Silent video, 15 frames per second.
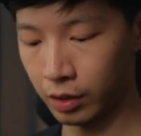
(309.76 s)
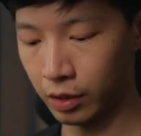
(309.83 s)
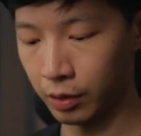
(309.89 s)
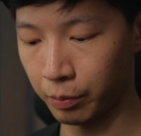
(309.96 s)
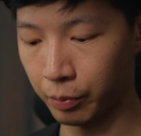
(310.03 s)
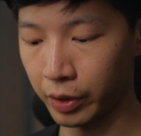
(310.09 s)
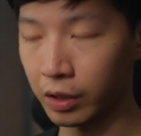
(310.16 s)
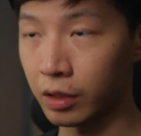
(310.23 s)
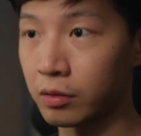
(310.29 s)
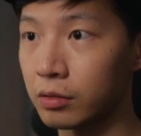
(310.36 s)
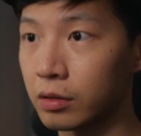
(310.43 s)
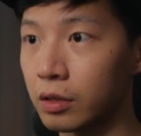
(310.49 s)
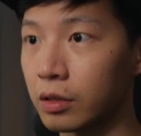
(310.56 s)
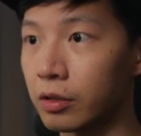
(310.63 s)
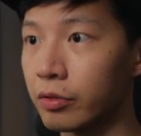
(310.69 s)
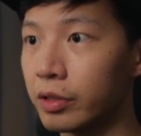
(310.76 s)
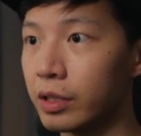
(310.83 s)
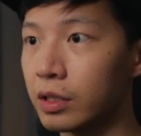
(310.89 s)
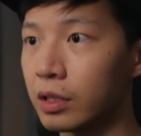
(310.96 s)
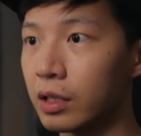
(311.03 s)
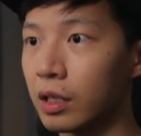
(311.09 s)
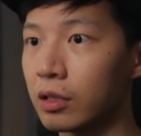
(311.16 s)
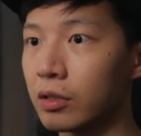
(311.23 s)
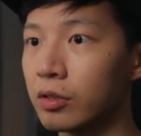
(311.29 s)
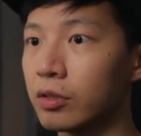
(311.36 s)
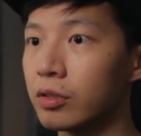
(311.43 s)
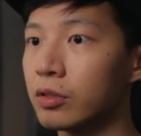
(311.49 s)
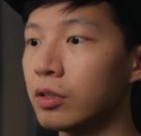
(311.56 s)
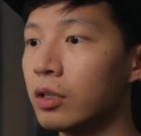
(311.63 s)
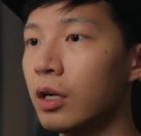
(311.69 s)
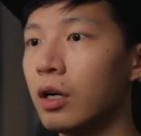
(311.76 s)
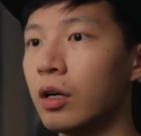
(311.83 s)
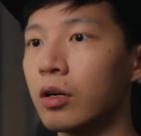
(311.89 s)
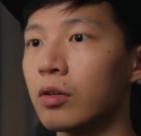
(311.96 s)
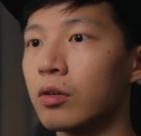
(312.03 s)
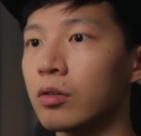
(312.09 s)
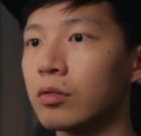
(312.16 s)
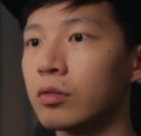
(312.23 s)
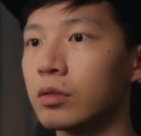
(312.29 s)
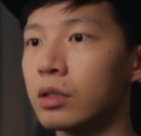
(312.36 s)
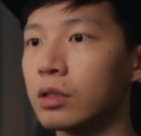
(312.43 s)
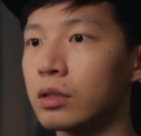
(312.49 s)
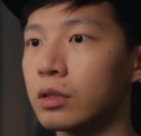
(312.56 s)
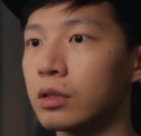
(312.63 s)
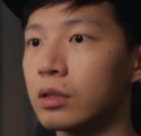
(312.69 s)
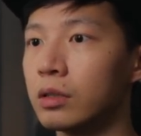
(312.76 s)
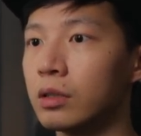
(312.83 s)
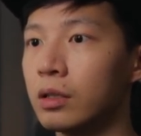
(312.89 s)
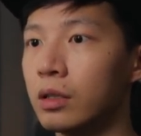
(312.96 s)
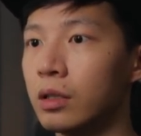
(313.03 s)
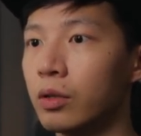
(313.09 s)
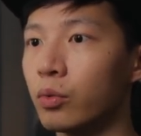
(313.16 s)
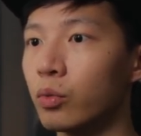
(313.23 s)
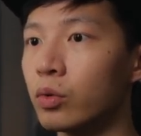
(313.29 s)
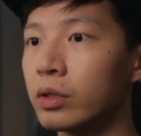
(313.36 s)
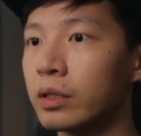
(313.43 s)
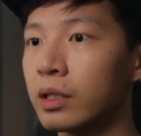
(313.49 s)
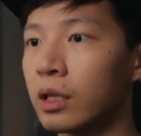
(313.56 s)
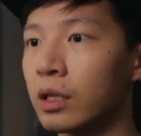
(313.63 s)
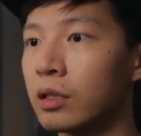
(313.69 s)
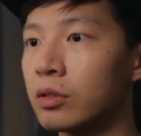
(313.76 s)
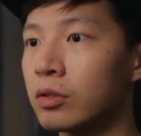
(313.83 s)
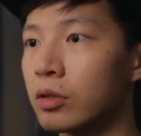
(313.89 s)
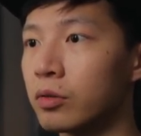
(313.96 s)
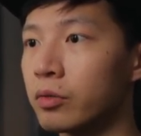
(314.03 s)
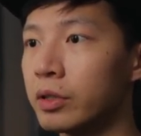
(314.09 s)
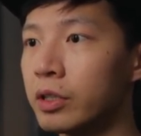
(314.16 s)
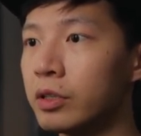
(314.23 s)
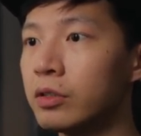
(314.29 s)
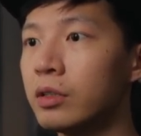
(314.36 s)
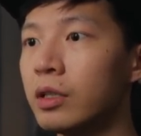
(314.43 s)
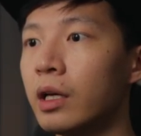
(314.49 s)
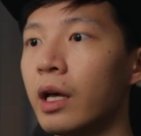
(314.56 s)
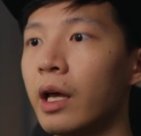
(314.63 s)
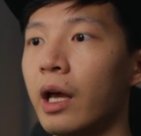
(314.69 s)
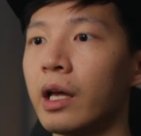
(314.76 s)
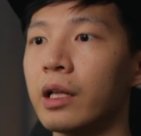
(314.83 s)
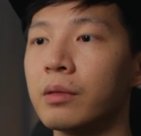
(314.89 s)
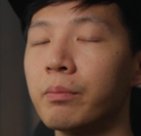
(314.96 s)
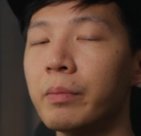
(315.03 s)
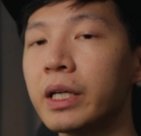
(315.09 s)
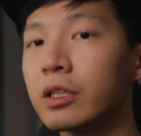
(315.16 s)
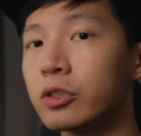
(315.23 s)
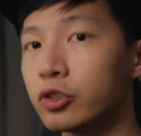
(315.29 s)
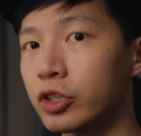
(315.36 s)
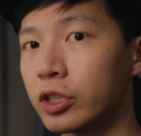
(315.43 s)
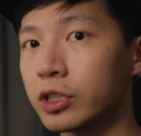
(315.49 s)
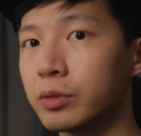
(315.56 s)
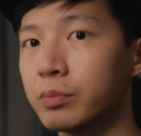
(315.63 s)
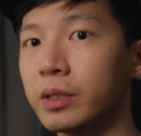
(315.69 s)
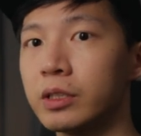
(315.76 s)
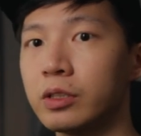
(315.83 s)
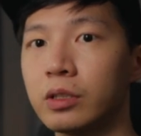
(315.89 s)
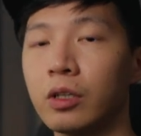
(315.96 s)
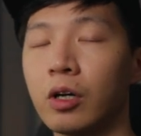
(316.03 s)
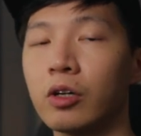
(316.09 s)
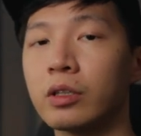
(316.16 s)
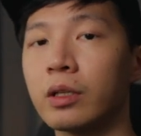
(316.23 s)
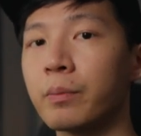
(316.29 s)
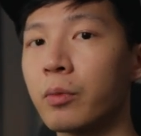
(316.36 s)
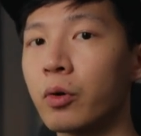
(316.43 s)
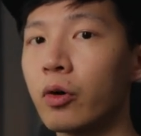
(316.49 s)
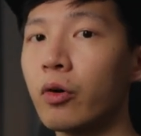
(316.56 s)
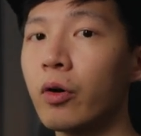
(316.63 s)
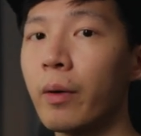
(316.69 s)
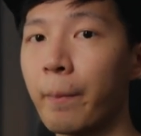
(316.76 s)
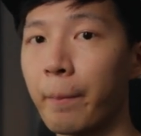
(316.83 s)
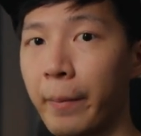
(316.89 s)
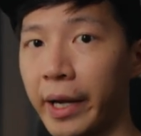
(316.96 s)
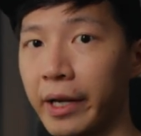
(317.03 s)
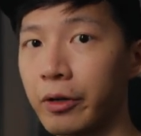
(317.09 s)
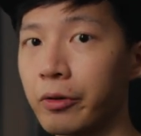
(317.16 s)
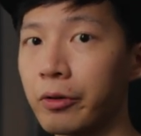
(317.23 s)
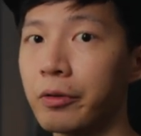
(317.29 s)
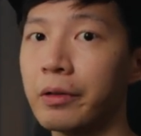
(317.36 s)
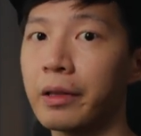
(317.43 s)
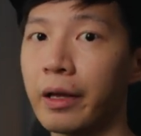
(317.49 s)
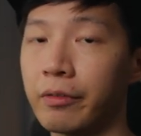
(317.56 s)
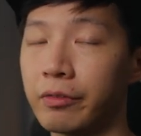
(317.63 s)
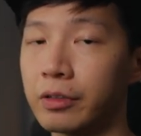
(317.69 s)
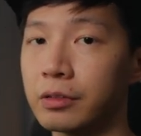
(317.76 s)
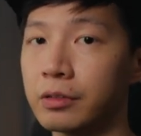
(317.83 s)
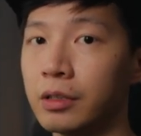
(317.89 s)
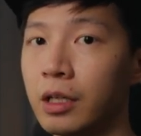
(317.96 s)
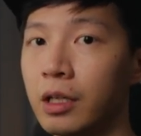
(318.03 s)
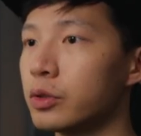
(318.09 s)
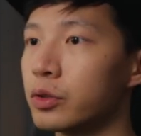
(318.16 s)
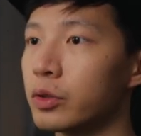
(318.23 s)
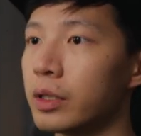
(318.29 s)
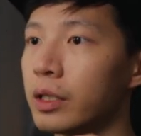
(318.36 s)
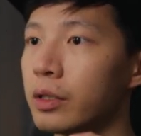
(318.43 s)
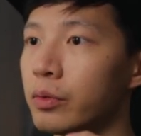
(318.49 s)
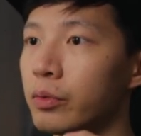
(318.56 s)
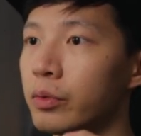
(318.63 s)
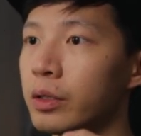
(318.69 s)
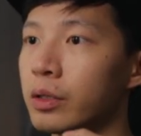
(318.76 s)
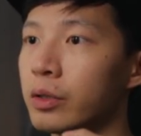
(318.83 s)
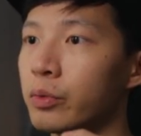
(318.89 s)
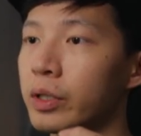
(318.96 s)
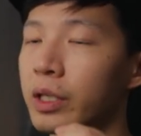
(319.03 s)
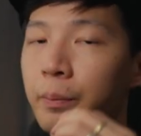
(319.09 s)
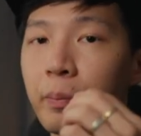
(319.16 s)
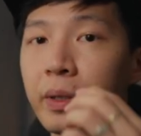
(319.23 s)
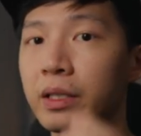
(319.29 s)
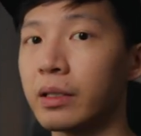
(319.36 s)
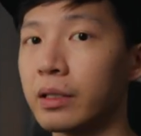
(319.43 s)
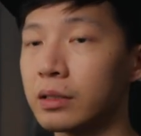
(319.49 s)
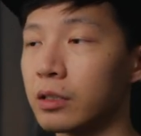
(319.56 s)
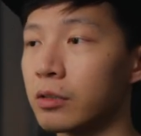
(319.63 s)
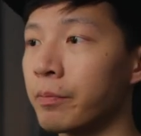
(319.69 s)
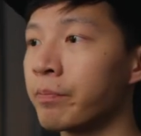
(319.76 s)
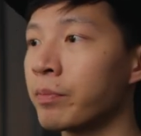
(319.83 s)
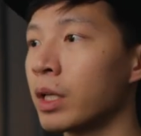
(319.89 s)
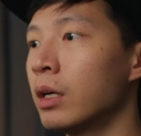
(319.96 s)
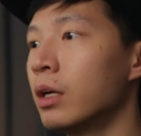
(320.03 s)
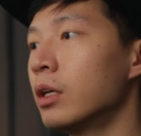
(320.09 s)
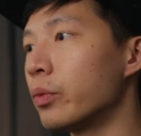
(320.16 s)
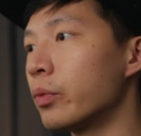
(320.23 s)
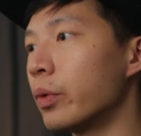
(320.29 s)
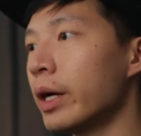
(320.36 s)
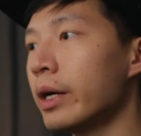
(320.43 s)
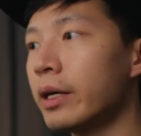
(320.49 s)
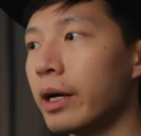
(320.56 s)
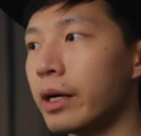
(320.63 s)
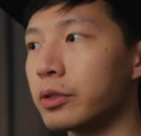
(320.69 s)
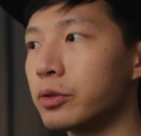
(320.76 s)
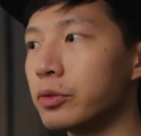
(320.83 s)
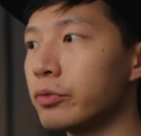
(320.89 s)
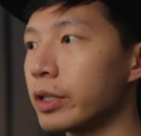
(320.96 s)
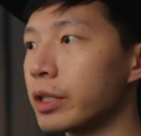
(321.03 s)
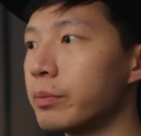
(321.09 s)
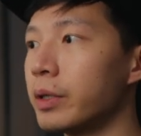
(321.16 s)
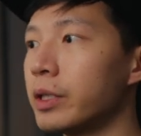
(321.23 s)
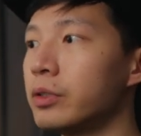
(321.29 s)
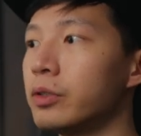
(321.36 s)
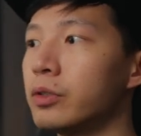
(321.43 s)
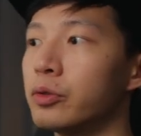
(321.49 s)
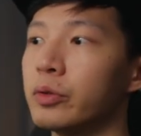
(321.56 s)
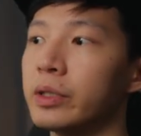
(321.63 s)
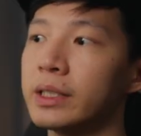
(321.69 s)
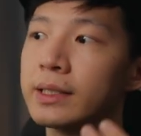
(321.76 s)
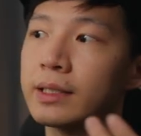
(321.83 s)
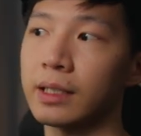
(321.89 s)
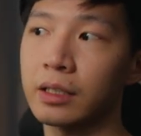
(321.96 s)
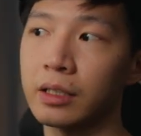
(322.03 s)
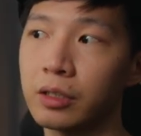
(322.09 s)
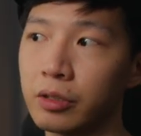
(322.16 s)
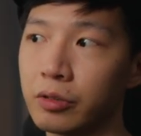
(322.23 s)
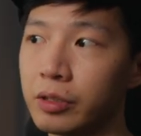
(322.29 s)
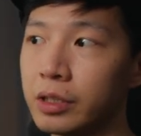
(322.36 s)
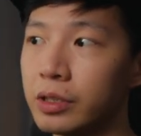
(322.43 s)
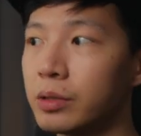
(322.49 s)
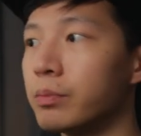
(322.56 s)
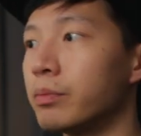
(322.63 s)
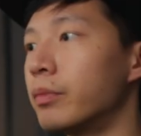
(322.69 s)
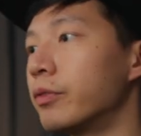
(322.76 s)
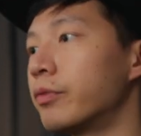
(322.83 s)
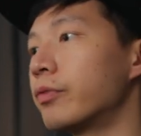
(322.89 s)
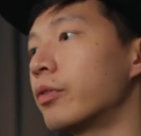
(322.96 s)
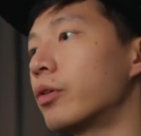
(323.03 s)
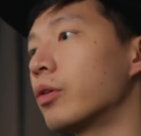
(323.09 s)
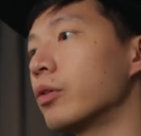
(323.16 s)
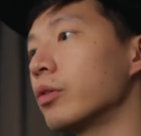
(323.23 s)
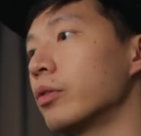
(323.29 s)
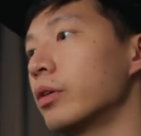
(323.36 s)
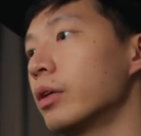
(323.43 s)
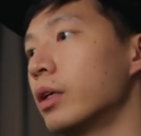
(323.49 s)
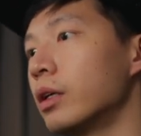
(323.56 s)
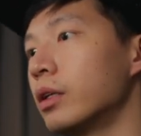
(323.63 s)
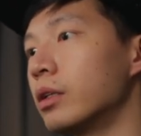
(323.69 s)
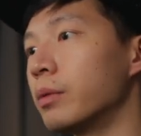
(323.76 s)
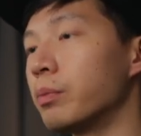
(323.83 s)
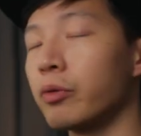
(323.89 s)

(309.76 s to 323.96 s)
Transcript: and pick out the green color or the wood color over here and make adjustments on a more micro level so that we can pick things up. Why I don't recommend doing secondaries before the